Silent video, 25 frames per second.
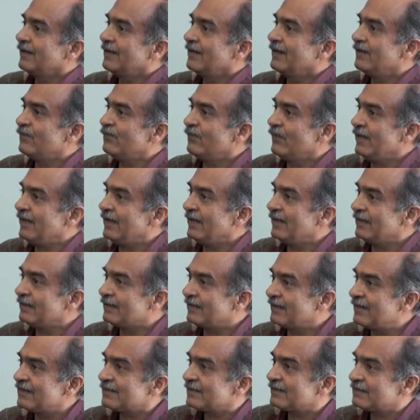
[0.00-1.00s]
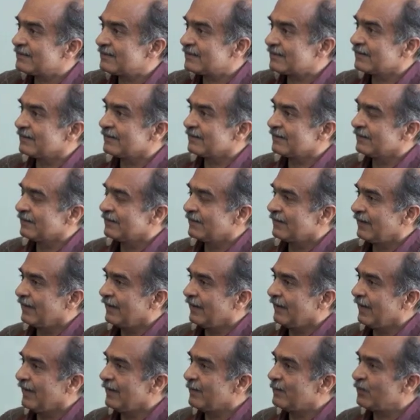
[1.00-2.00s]
even in this
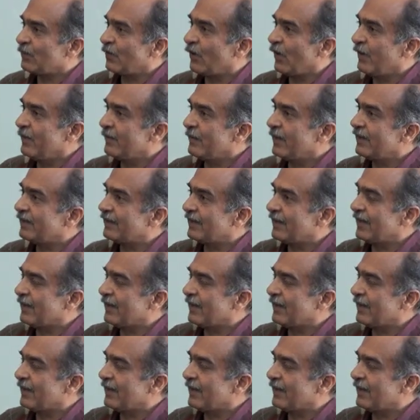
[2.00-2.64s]
employment,